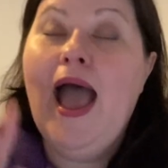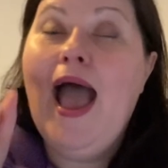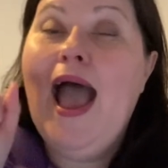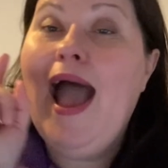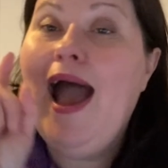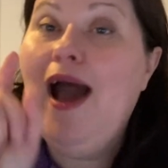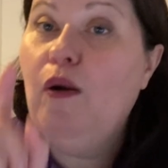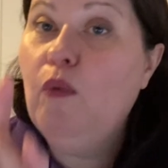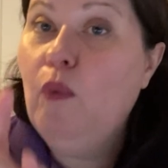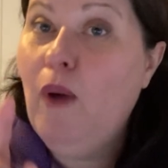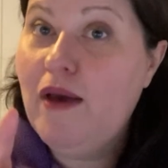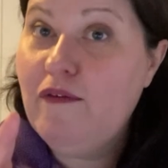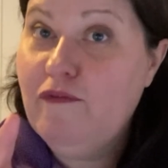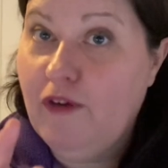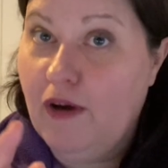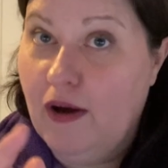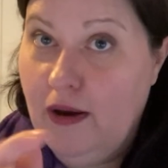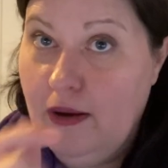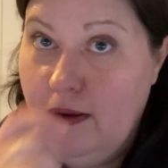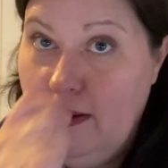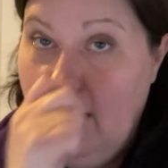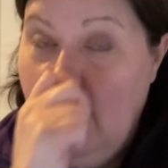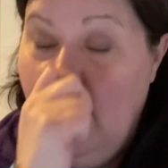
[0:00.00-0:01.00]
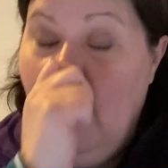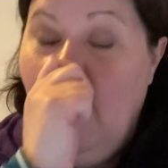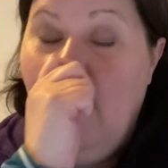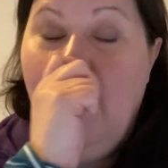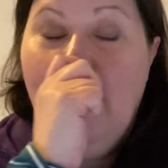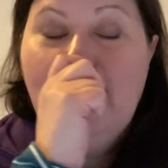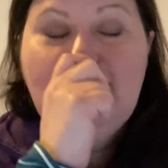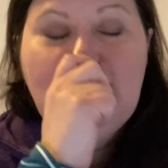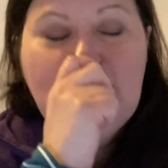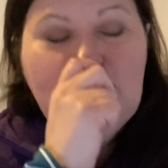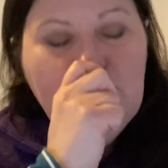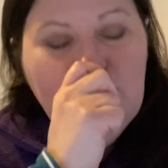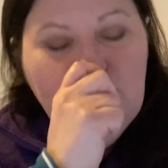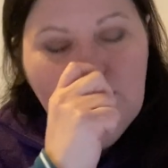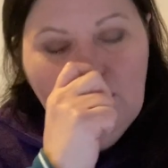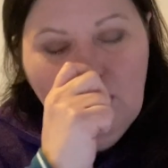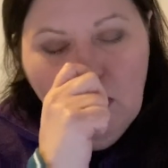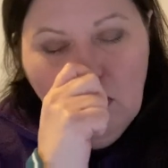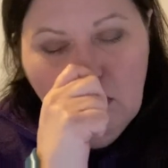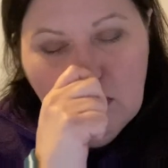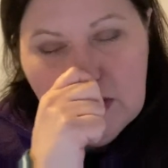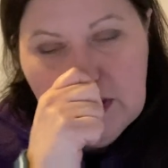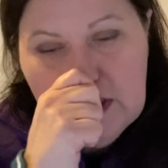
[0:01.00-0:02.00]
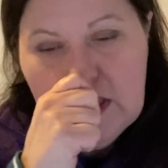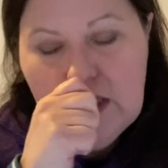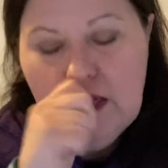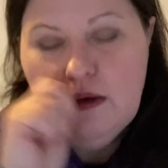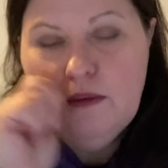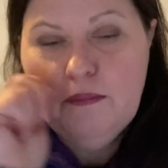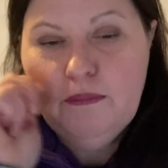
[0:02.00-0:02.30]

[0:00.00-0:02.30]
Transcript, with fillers: However, I do not